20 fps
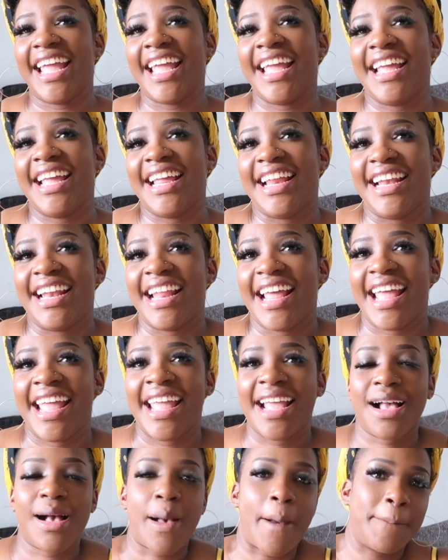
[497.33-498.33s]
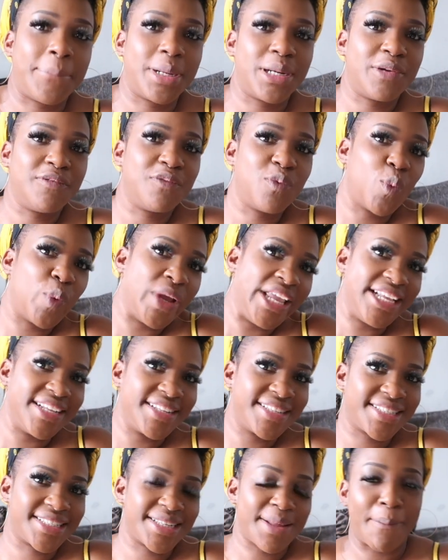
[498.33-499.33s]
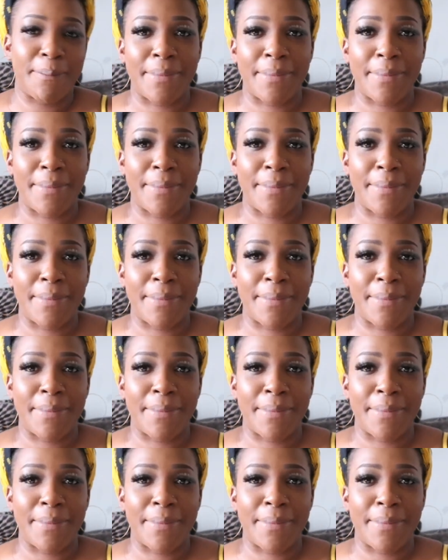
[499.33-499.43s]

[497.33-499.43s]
in a couple of weeks.